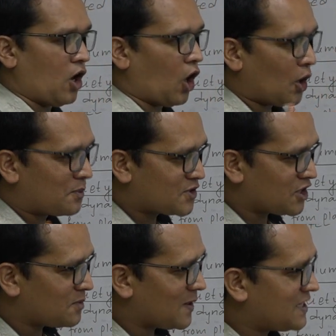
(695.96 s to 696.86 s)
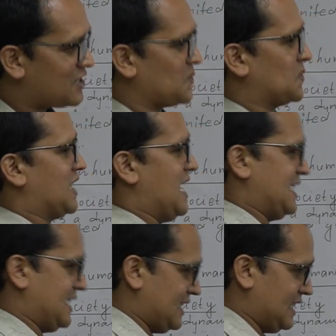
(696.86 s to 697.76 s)
observer is
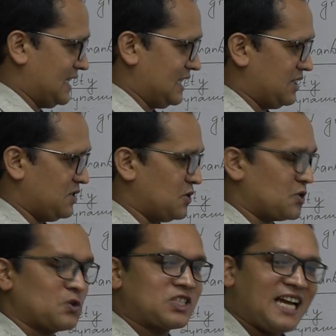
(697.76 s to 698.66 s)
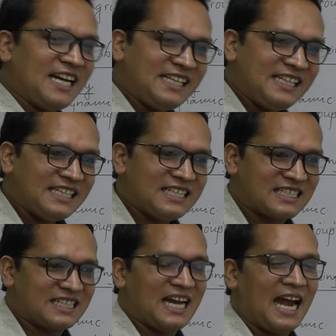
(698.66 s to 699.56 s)
society. Society is
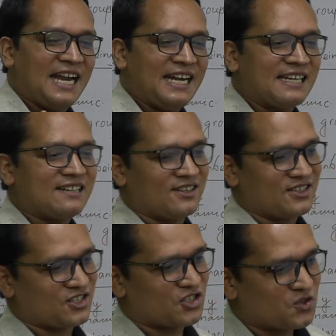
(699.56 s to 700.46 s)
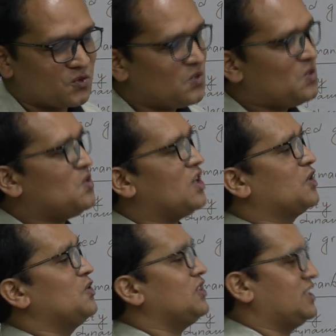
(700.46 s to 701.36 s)
guiding us to do a
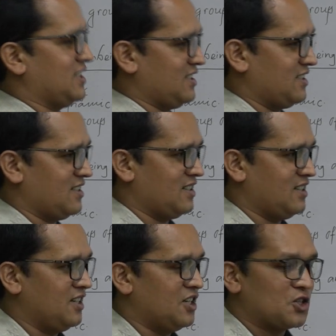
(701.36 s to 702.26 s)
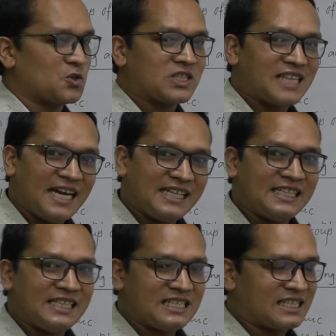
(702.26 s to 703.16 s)
good.
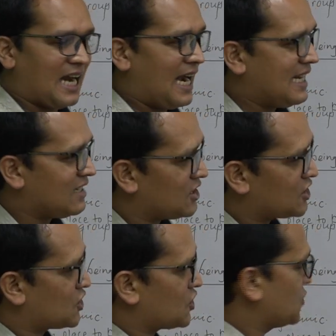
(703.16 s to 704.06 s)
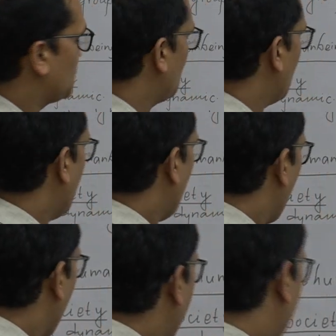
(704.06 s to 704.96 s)
Society is guiding us to
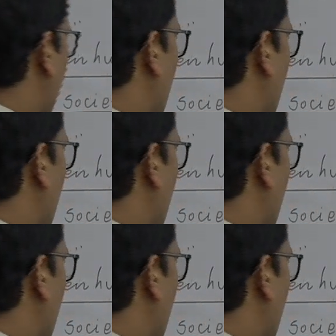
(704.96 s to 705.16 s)
make